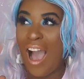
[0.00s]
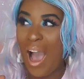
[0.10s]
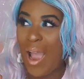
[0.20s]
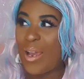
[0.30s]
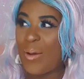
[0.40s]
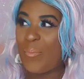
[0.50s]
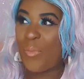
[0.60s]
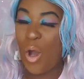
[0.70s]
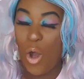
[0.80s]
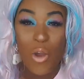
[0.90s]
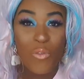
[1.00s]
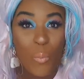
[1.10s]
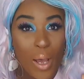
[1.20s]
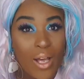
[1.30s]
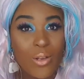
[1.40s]
I am
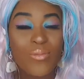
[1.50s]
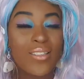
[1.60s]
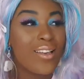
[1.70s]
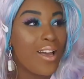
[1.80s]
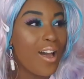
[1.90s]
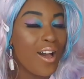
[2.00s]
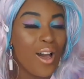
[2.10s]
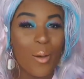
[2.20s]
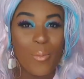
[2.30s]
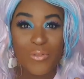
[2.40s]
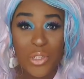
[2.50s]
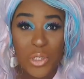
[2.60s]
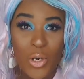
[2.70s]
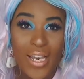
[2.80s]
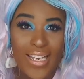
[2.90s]
overwhelmed, I'm
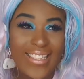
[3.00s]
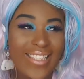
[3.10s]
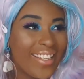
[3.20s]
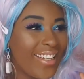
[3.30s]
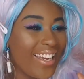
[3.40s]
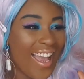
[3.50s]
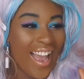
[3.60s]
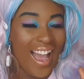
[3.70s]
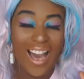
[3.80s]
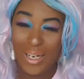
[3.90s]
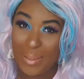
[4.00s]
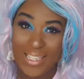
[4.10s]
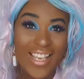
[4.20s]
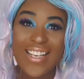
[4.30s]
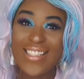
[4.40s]
overjoyed, and I'm
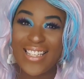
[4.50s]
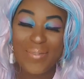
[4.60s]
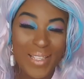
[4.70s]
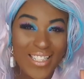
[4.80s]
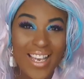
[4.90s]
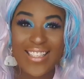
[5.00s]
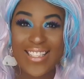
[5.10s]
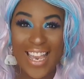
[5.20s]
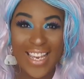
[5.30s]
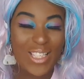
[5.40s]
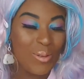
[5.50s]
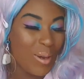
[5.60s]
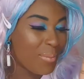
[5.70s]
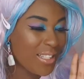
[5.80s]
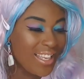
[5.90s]
excited. I'm excited to get into it.
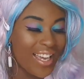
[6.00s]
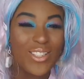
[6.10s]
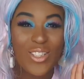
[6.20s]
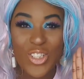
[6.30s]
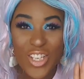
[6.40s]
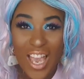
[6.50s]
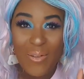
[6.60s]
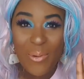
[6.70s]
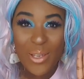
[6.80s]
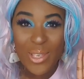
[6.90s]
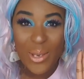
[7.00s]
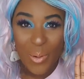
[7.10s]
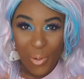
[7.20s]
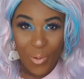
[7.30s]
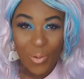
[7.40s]
I'm excited to share with
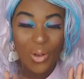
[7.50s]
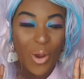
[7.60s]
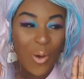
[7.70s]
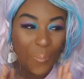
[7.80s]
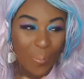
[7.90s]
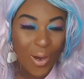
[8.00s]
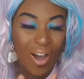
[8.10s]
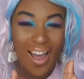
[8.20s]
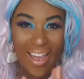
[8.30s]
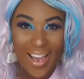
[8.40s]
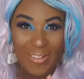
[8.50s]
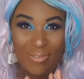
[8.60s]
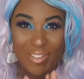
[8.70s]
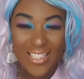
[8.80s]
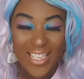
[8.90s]
you all what I
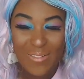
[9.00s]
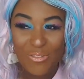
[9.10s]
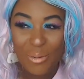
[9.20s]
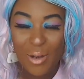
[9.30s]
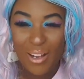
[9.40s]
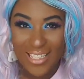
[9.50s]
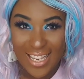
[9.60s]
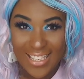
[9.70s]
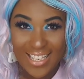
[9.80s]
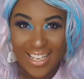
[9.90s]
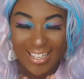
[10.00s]
have received from Arteza.